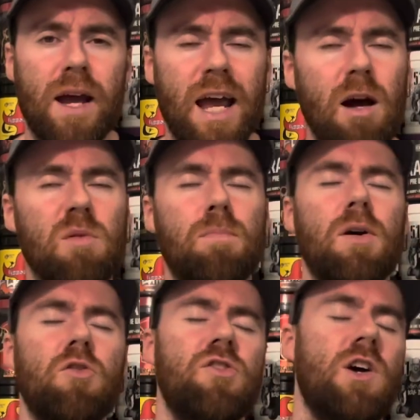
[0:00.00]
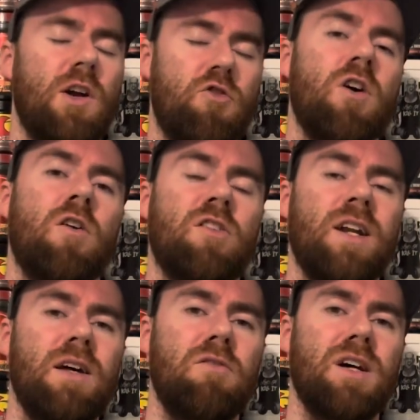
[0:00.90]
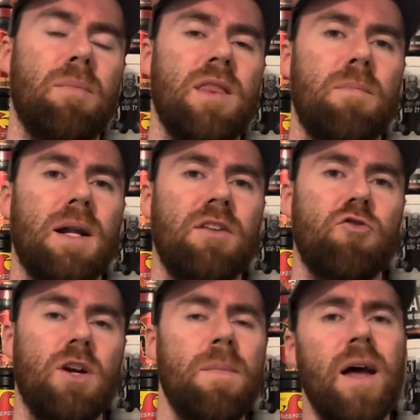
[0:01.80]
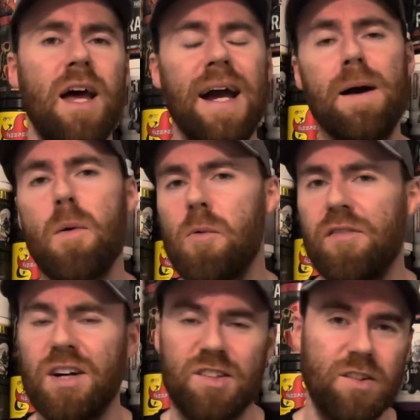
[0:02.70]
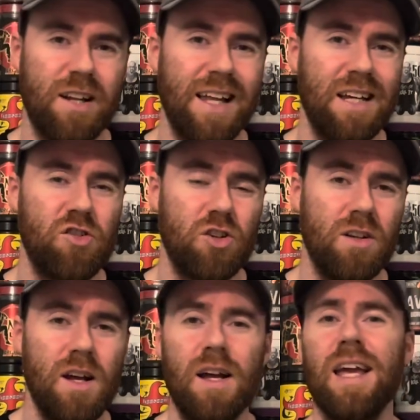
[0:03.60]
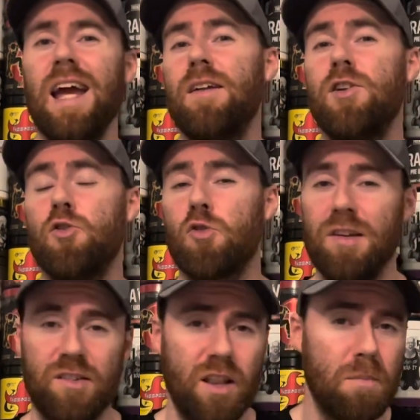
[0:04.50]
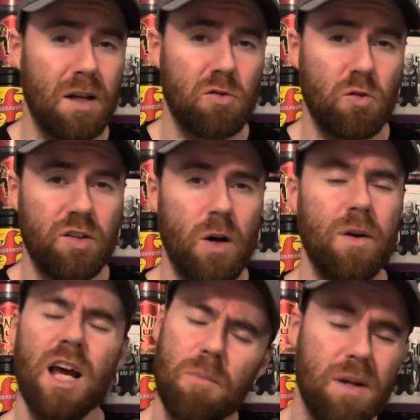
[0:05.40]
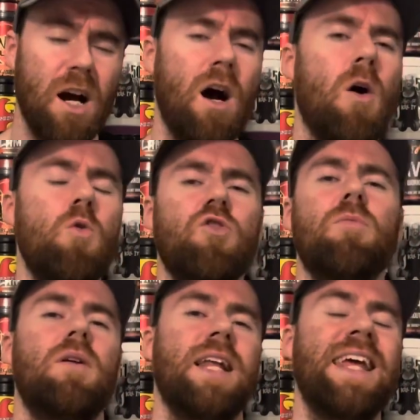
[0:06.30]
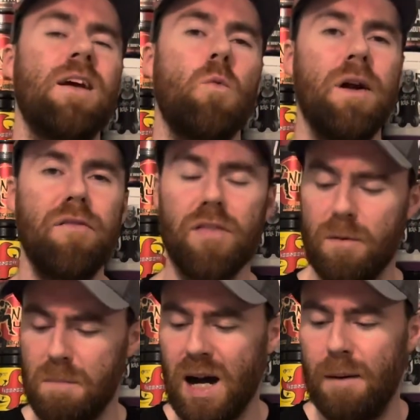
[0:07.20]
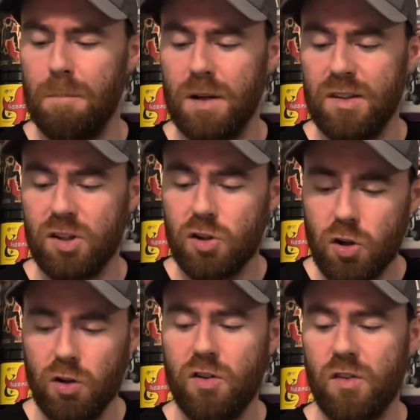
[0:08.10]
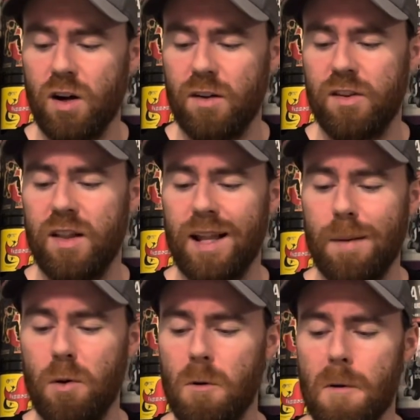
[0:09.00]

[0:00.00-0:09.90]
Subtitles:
Helps boost nitric oxide levels up in the bloodstream, helping with vasodilation, getting nutrients to the muscle cell, and helping ultimately with the pump. It's a good start to the label.